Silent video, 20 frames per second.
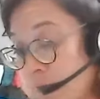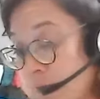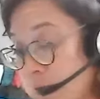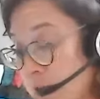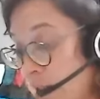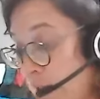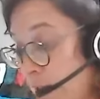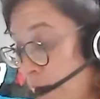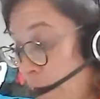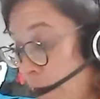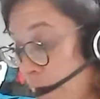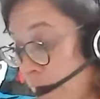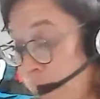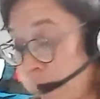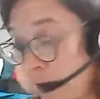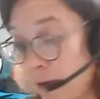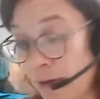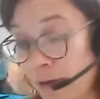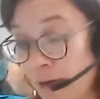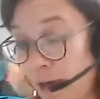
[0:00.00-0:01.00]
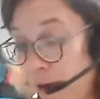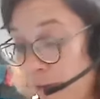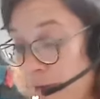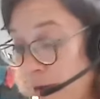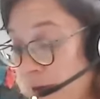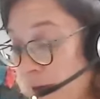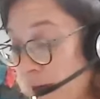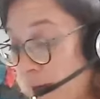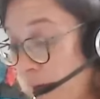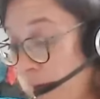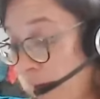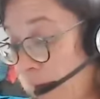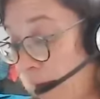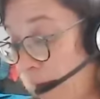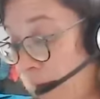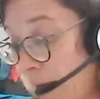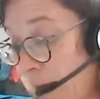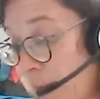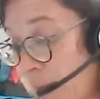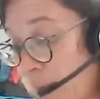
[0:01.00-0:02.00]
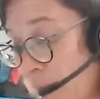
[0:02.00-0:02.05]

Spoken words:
veterinarian care.